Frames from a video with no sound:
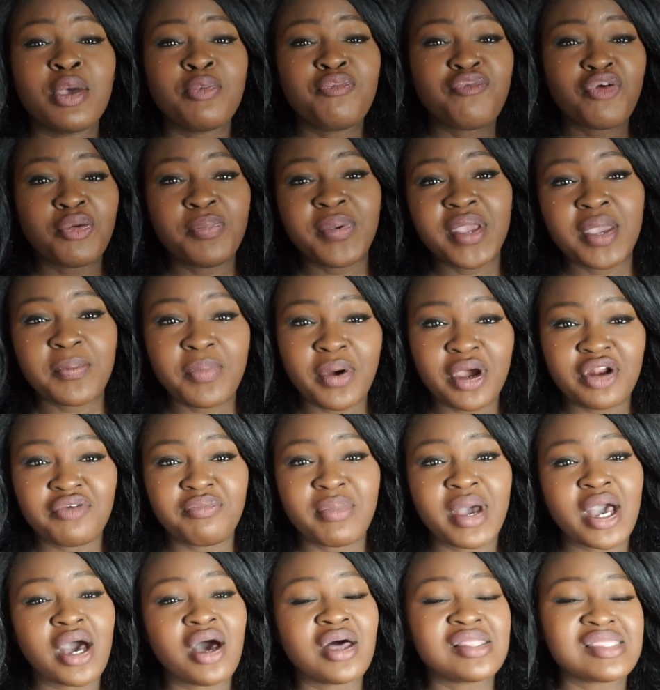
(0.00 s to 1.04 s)
for being part of
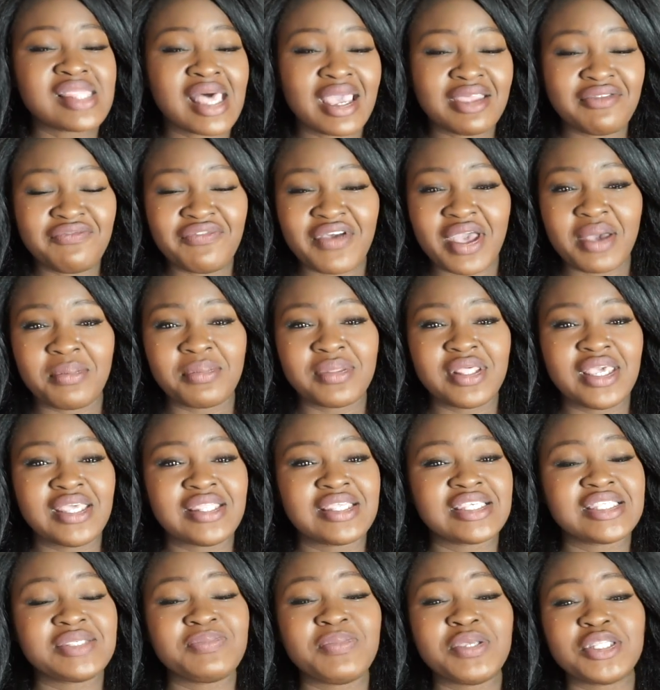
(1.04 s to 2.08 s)
my online family.
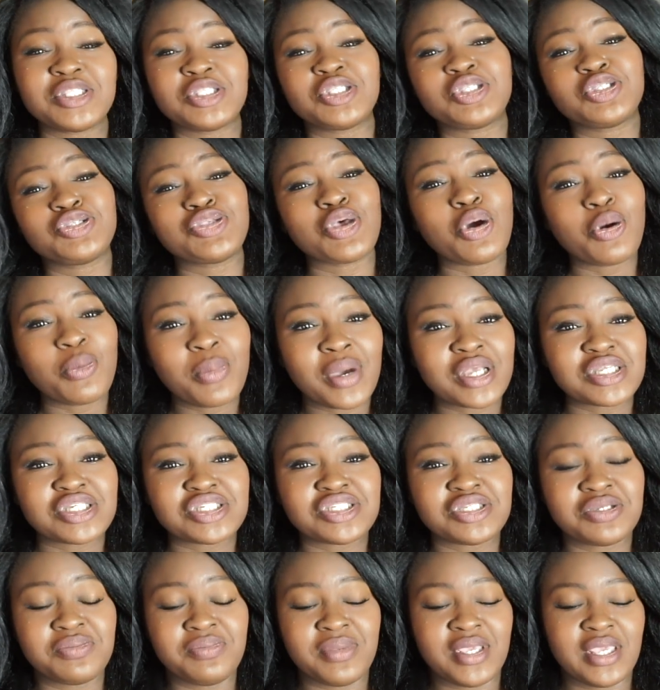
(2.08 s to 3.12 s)
This means so much to